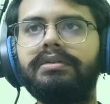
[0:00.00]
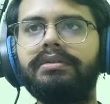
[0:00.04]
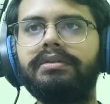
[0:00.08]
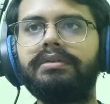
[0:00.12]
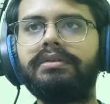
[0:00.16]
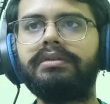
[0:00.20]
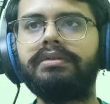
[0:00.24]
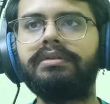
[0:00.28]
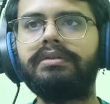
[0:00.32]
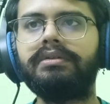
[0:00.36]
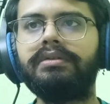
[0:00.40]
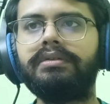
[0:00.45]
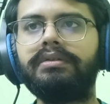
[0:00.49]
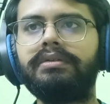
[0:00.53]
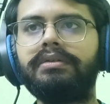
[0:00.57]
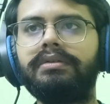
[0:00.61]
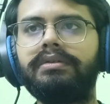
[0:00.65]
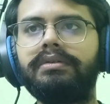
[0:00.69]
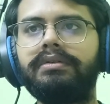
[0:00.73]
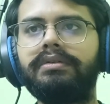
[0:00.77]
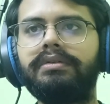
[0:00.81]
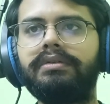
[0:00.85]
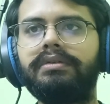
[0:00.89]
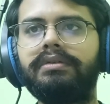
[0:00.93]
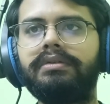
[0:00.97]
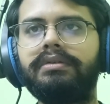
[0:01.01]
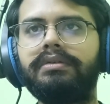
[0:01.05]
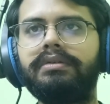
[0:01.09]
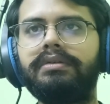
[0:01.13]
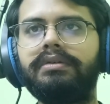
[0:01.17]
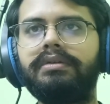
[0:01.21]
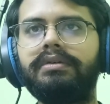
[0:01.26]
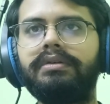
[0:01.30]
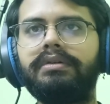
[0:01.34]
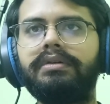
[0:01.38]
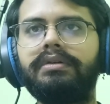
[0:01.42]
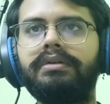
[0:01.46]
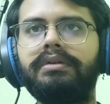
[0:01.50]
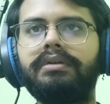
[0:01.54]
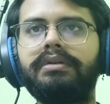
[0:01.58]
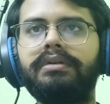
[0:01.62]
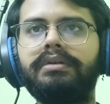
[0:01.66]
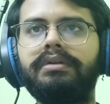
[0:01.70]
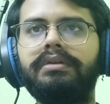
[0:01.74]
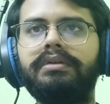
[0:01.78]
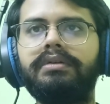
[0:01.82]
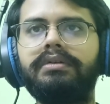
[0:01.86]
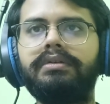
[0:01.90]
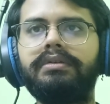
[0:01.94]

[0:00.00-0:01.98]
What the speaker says: (no one is talking)